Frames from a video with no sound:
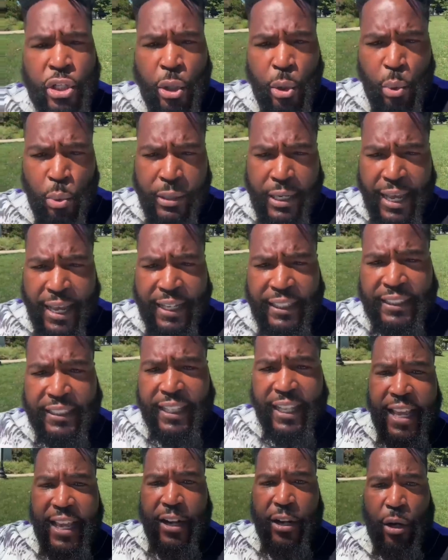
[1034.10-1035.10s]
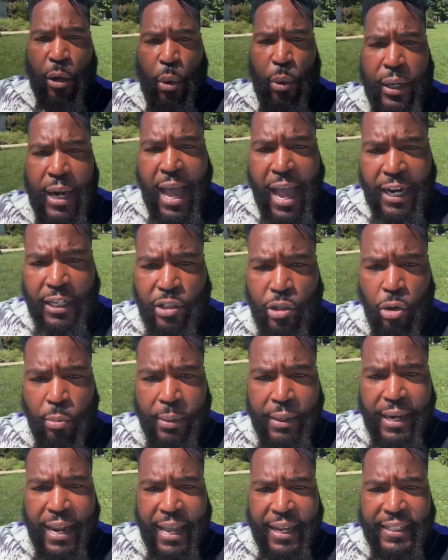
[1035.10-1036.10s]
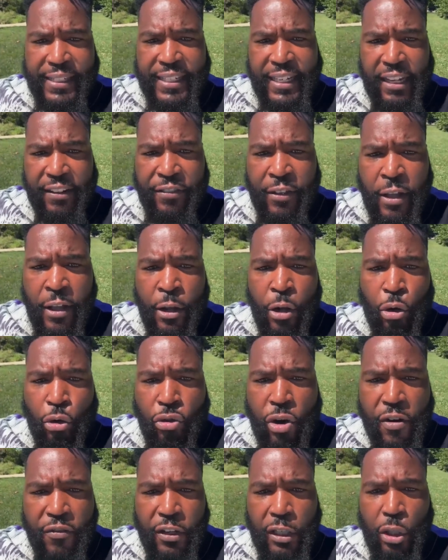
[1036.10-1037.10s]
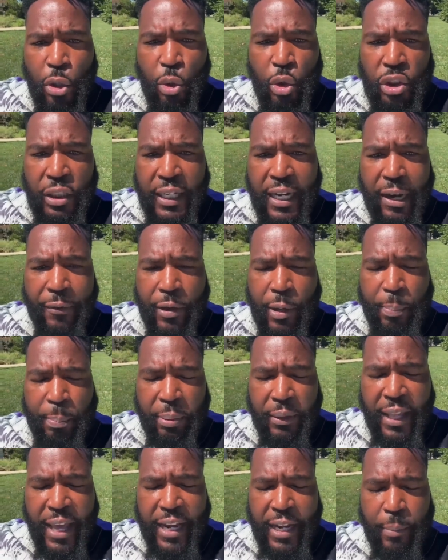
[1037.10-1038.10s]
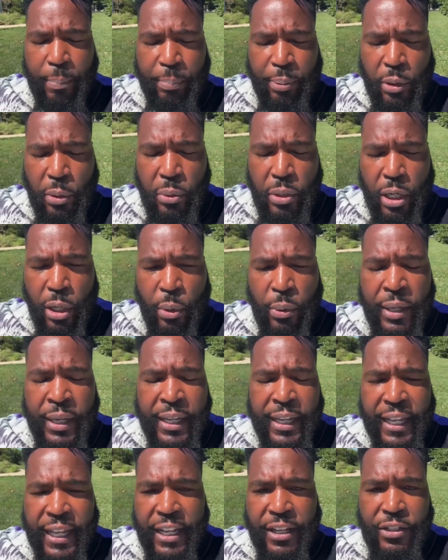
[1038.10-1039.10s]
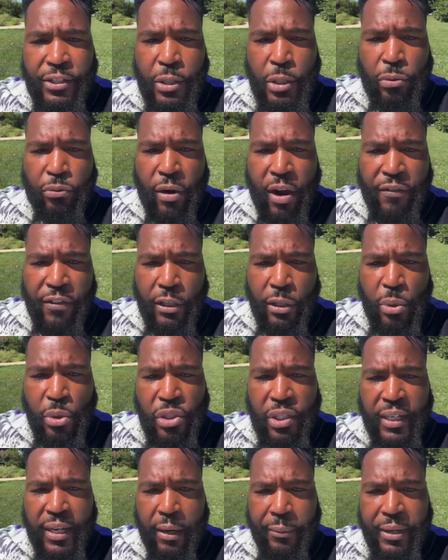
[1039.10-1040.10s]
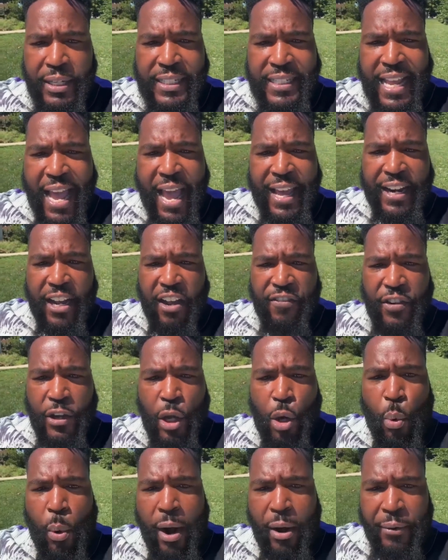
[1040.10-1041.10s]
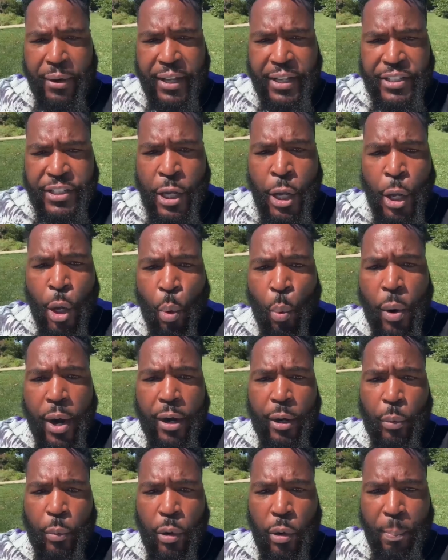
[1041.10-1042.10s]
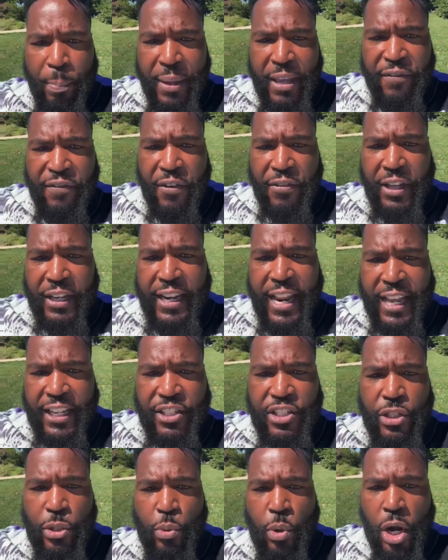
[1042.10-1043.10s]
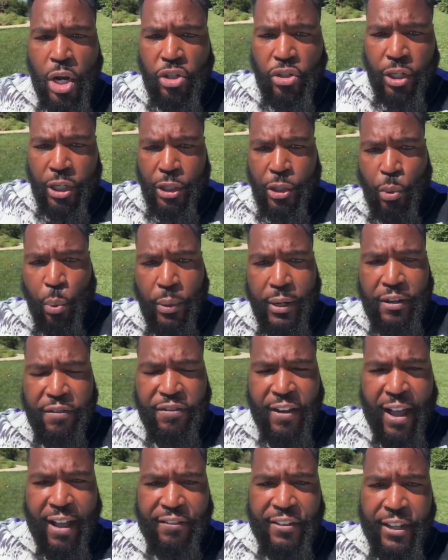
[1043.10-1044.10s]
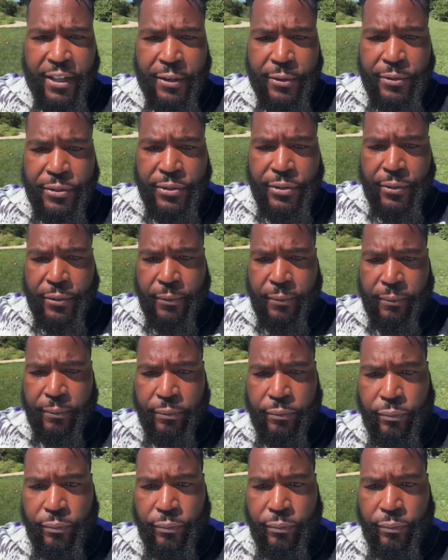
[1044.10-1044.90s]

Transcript: 2 days later on October 19th, revolutionary planet Pluto enters revolutionary sign of Aquarius, where it will be for the next 225 years.